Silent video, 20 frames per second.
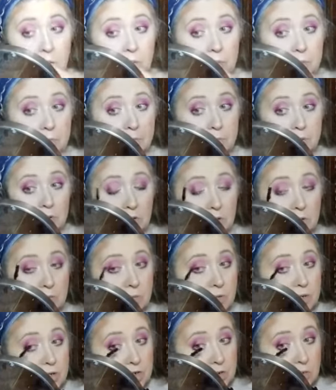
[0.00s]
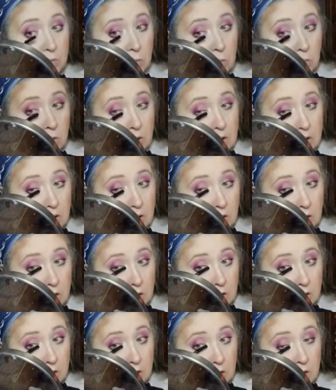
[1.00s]
You're pushing more air
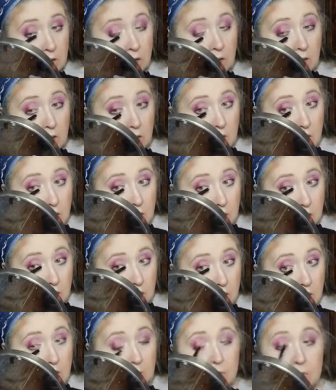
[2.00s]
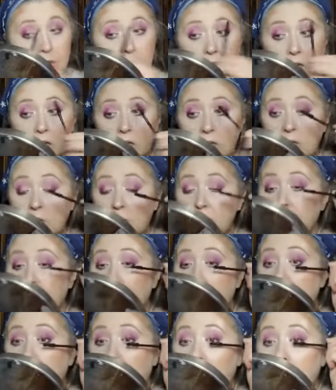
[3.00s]
in and making them
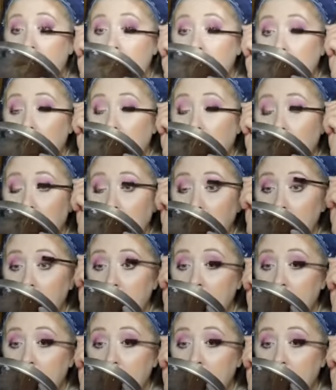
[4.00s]
dry out more.